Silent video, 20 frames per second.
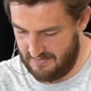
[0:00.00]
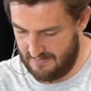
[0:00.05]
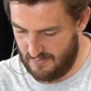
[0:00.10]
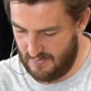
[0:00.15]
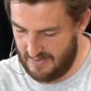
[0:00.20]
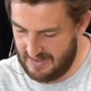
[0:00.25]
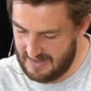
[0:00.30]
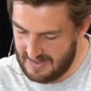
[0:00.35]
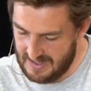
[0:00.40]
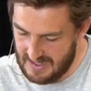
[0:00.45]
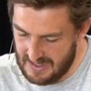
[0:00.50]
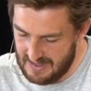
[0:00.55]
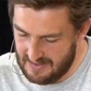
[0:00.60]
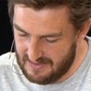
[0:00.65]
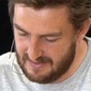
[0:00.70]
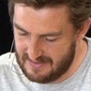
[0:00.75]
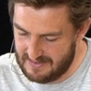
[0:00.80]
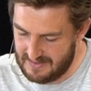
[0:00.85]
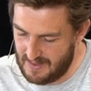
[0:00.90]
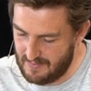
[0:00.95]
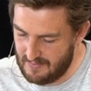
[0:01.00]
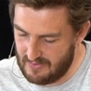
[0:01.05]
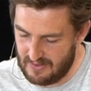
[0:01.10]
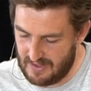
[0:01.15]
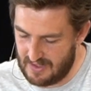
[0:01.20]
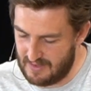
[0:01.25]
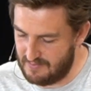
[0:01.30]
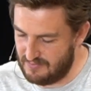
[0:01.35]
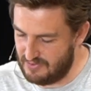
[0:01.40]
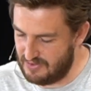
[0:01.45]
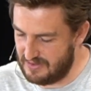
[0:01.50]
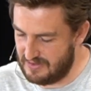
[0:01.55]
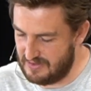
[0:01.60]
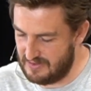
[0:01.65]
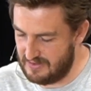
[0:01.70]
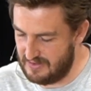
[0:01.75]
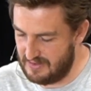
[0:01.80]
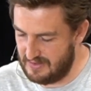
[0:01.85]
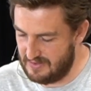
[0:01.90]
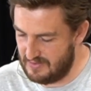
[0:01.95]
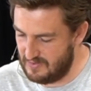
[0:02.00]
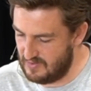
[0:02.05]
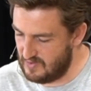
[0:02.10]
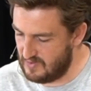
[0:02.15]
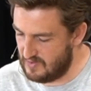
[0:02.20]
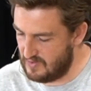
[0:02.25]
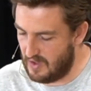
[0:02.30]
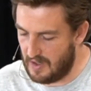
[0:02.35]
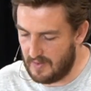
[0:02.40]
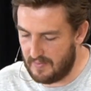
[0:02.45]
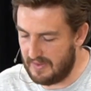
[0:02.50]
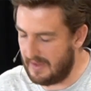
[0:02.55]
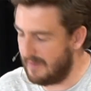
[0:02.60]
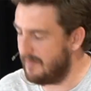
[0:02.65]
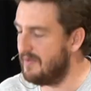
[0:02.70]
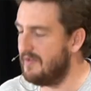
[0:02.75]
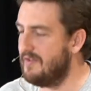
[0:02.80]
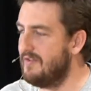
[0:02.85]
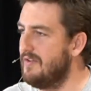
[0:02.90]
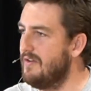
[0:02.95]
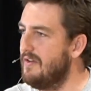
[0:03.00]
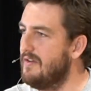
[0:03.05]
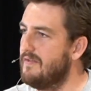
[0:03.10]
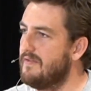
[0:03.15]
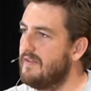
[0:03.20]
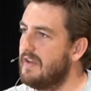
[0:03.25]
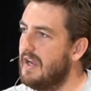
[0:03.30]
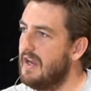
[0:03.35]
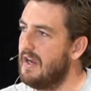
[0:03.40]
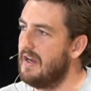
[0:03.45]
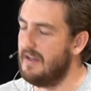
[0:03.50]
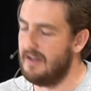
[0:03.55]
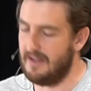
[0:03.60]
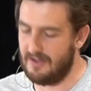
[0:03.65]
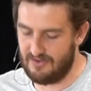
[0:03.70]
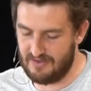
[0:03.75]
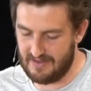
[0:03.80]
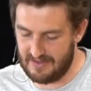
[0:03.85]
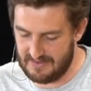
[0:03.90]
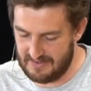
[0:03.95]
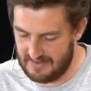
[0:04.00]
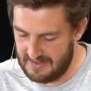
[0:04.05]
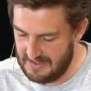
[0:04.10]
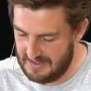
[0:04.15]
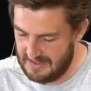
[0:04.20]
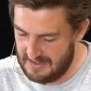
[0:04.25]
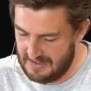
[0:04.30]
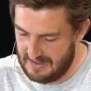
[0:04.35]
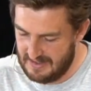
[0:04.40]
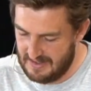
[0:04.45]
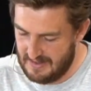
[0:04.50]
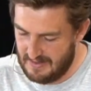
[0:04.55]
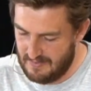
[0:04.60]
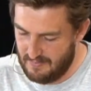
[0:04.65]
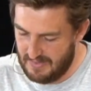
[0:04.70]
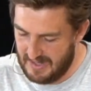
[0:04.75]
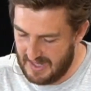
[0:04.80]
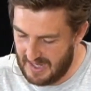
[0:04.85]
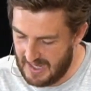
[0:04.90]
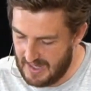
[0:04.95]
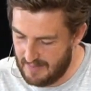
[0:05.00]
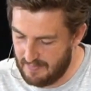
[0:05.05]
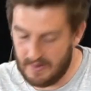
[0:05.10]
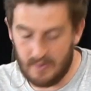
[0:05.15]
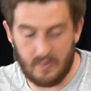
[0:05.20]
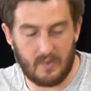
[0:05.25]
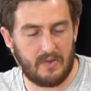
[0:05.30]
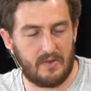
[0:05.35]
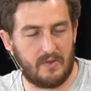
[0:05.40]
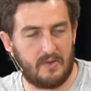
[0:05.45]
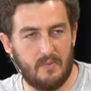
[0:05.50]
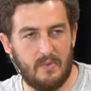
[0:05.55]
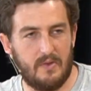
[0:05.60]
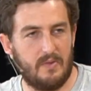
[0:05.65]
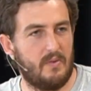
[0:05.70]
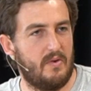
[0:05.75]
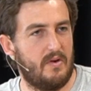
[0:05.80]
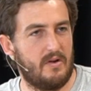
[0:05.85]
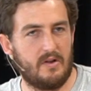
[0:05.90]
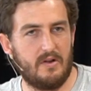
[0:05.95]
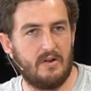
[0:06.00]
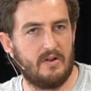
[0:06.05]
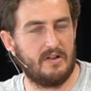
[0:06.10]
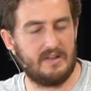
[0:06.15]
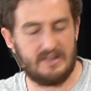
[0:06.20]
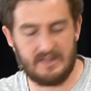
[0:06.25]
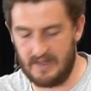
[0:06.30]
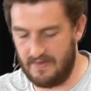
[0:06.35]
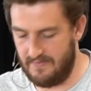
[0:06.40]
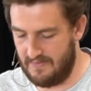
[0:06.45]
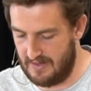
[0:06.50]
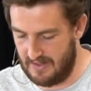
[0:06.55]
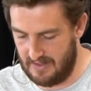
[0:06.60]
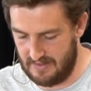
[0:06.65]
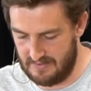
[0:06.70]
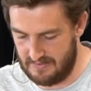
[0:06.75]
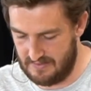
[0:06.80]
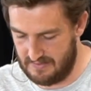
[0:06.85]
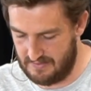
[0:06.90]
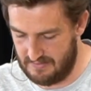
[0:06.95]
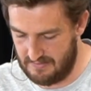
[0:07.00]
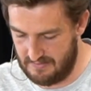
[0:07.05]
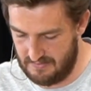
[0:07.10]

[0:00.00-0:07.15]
We need to sometimes just stop that pursuit of gain and just be happy with, with what God has given us.